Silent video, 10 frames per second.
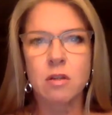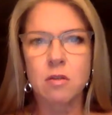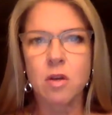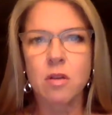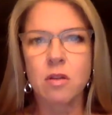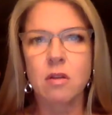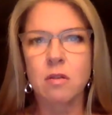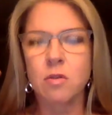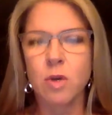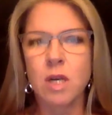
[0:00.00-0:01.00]

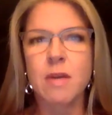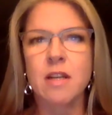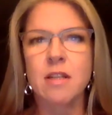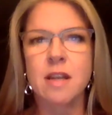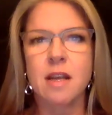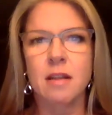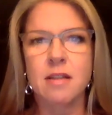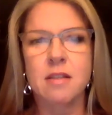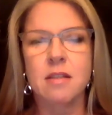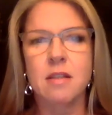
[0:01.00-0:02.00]
the 20 minutes and
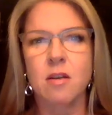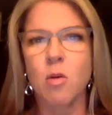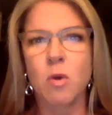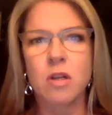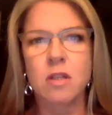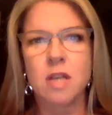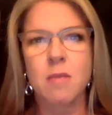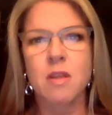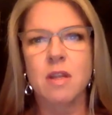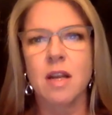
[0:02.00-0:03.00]
listened to the homework
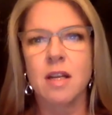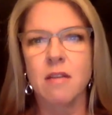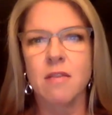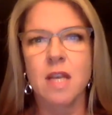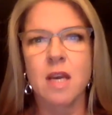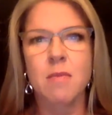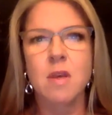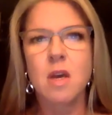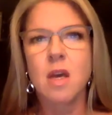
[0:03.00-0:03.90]
assignment that I'd given them.